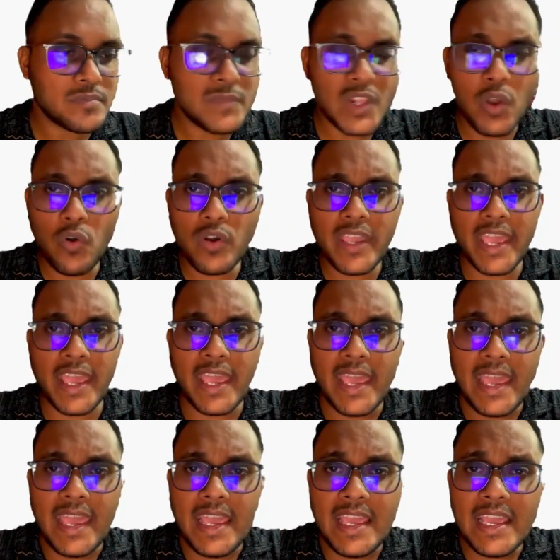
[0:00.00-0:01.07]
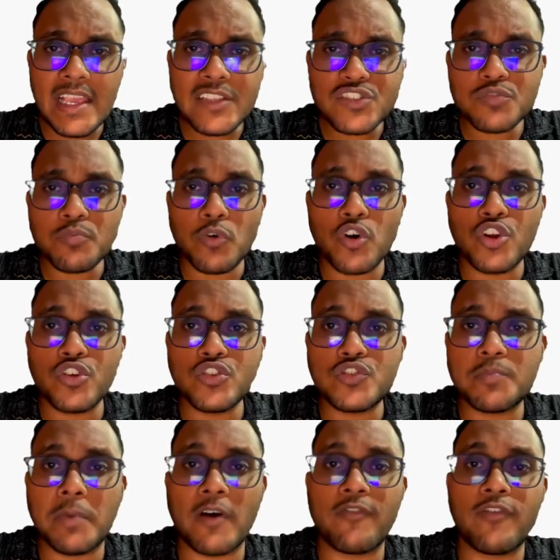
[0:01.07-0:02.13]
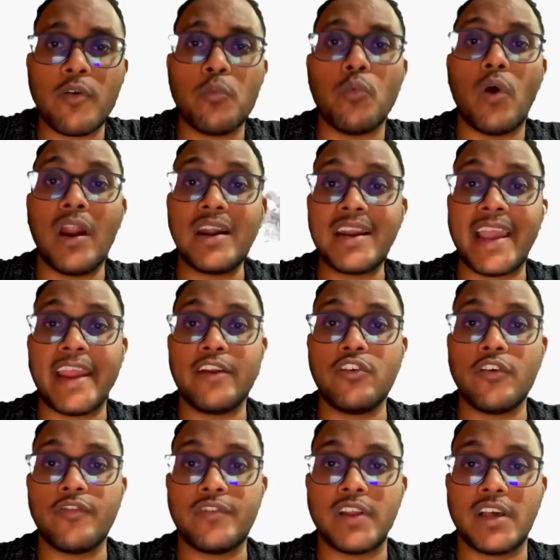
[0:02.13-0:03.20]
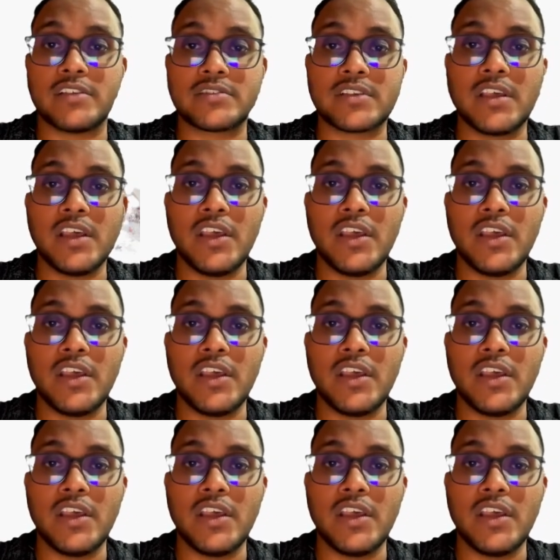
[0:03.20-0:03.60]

Okay, each modules perform one kind of task.